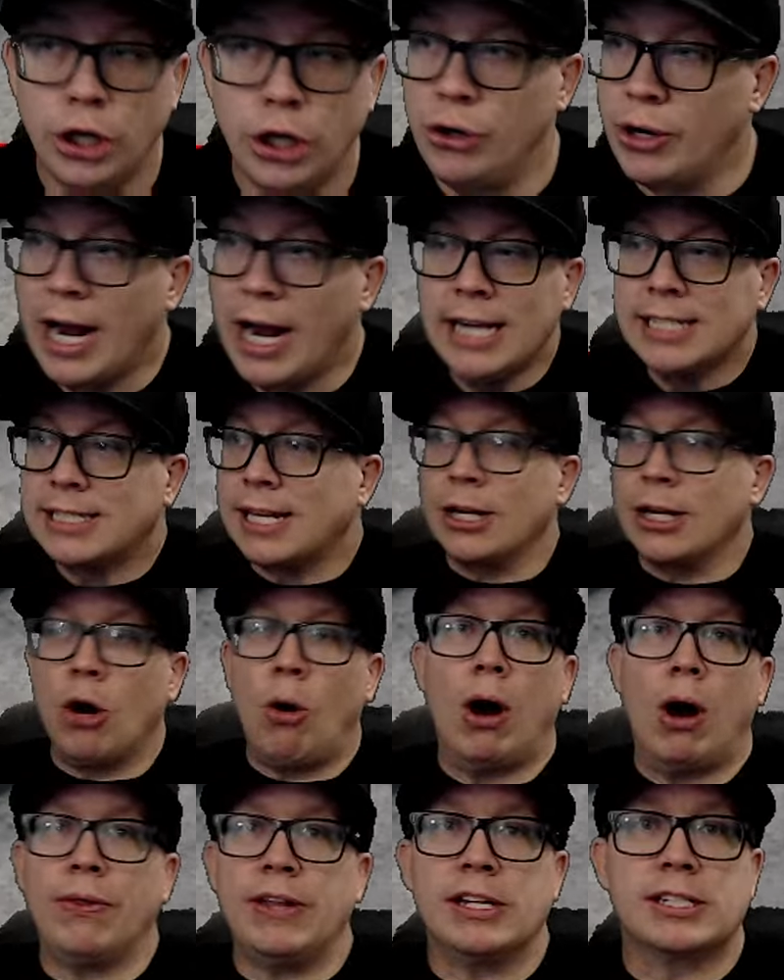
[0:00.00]
You guys can
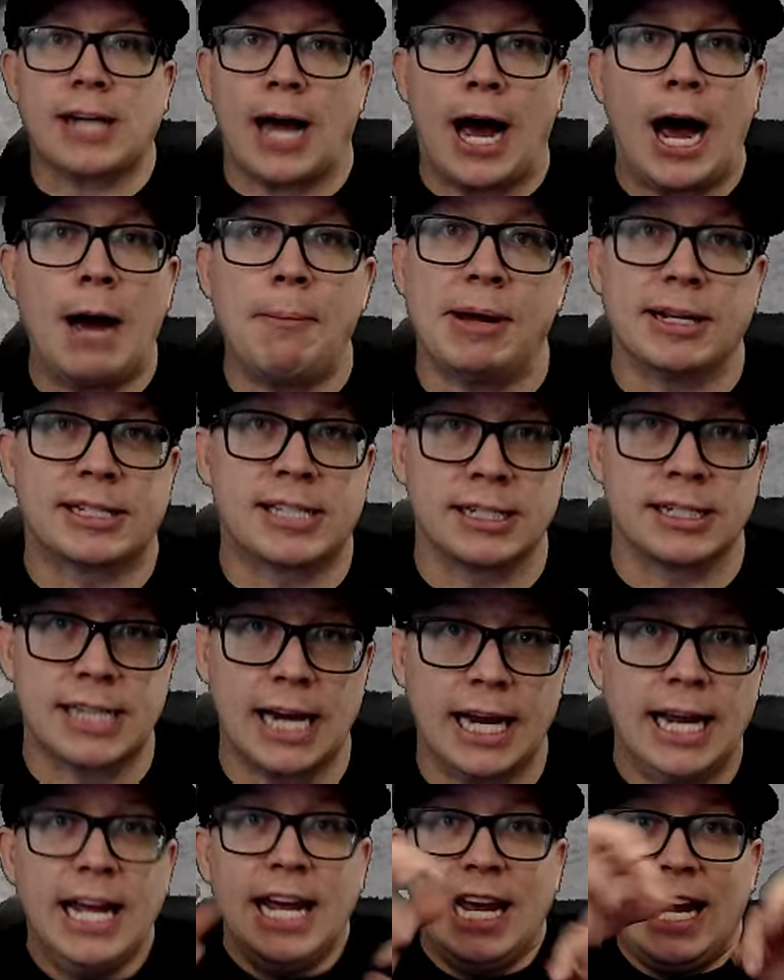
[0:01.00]
go on these comments and
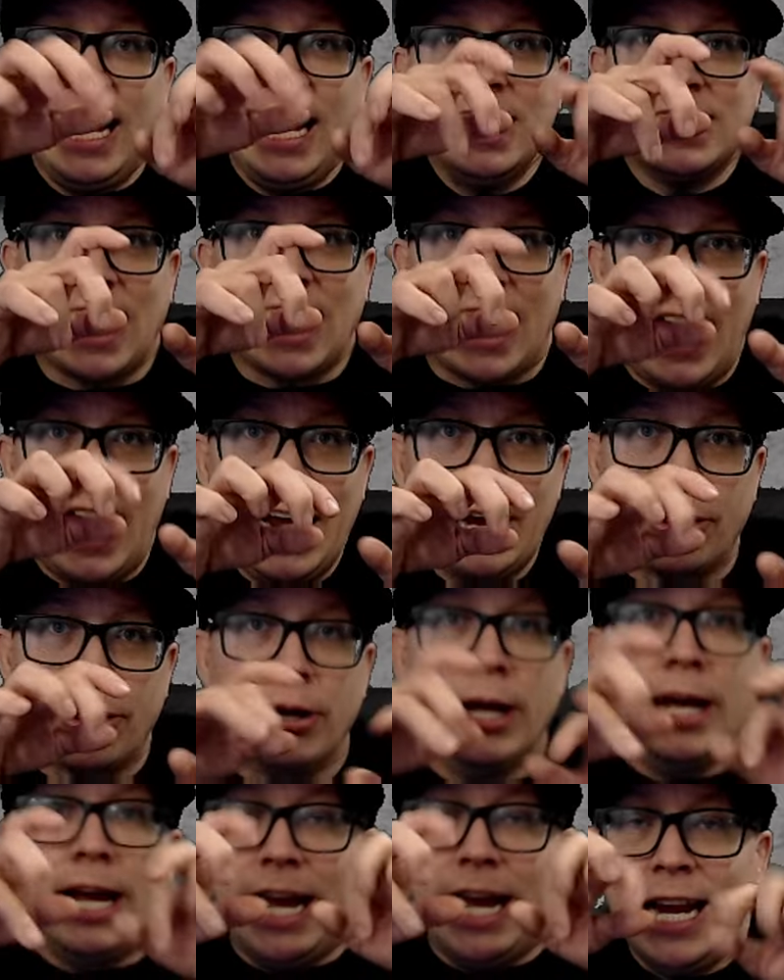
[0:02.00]
say, he's a
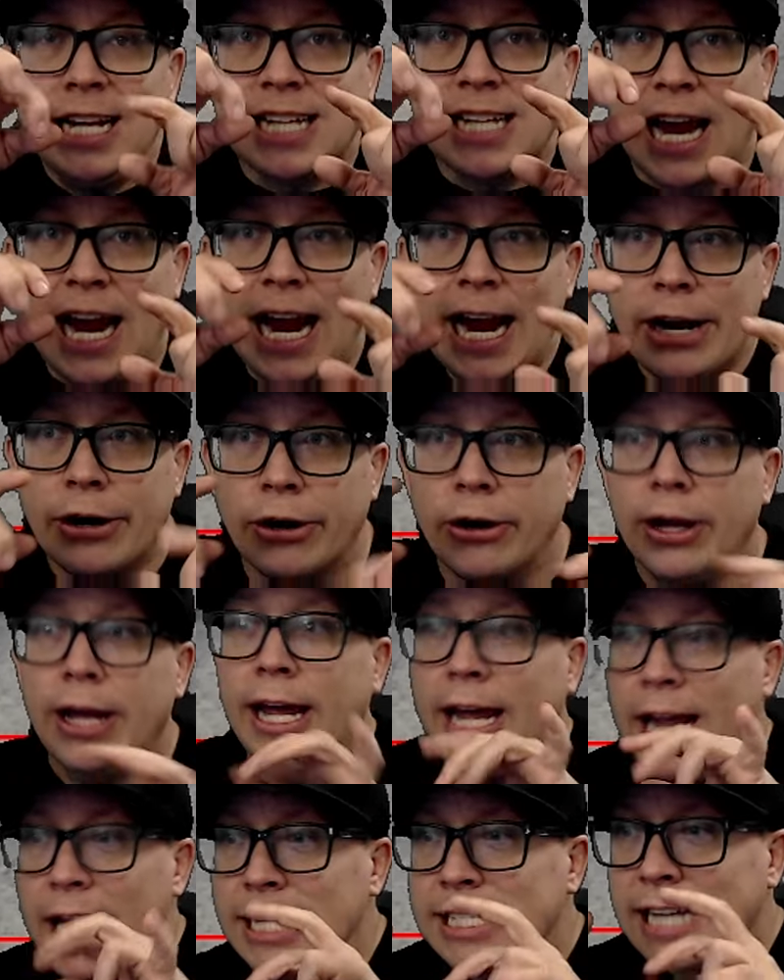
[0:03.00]
hater, he's a hater,
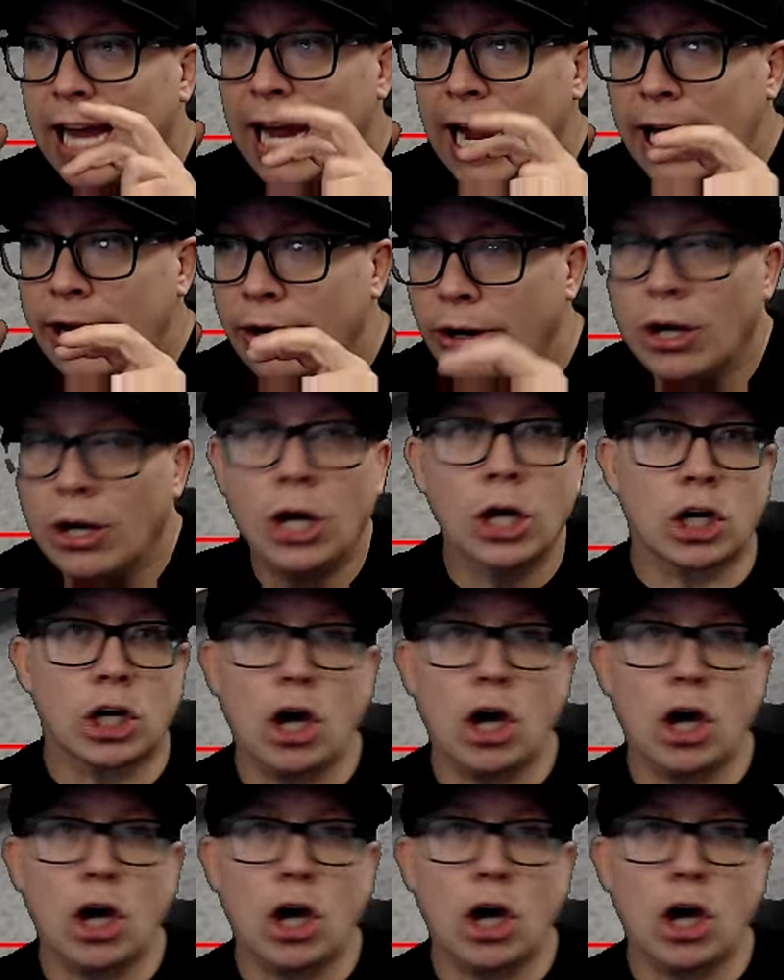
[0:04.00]
he's a hater.